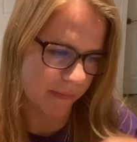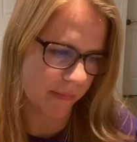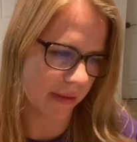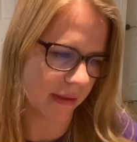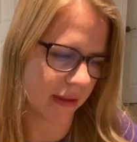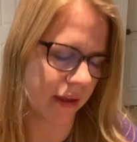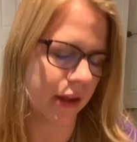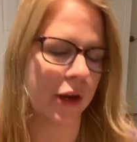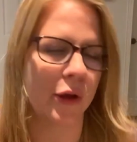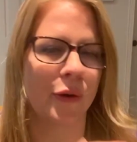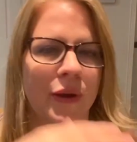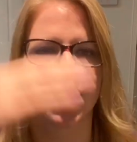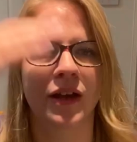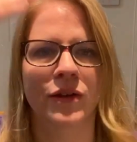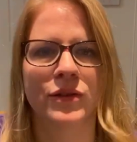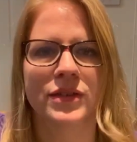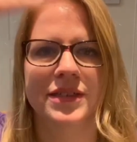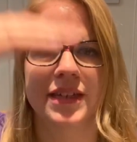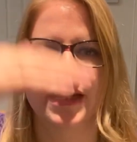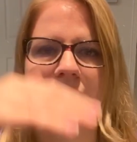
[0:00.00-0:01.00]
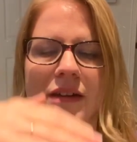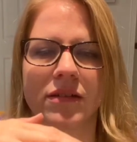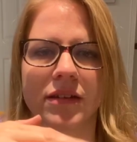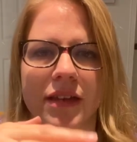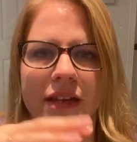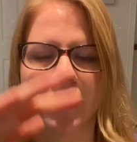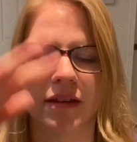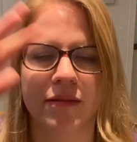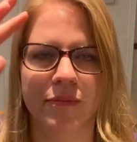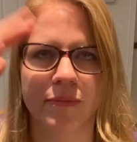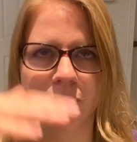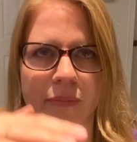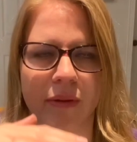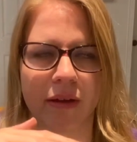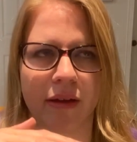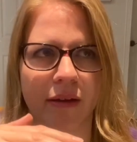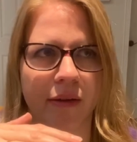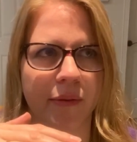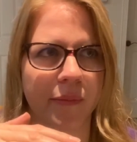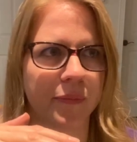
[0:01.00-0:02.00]
it goes down,
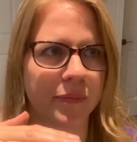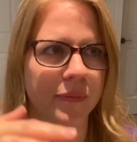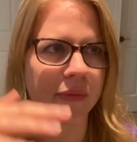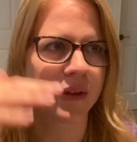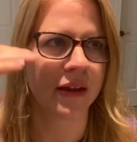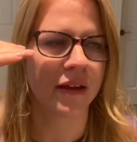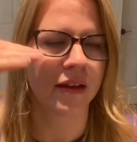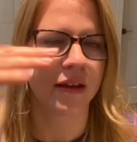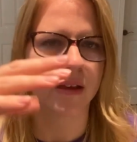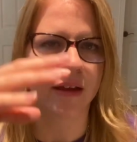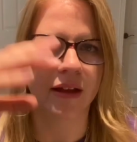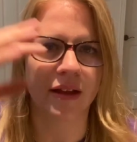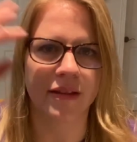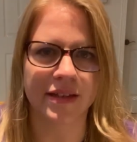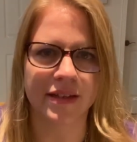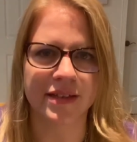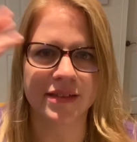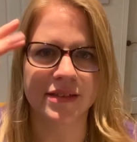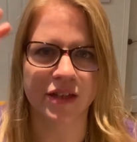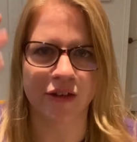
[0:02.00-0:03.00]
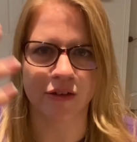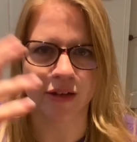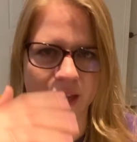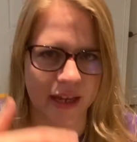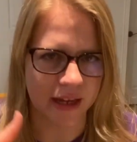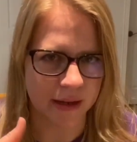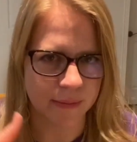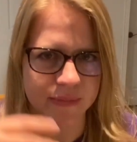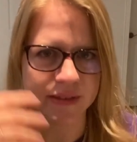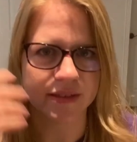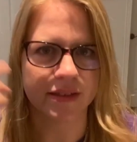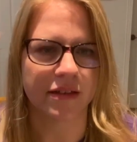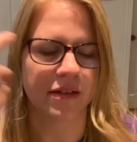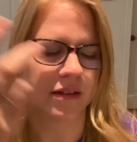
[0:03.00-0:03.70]
list their names,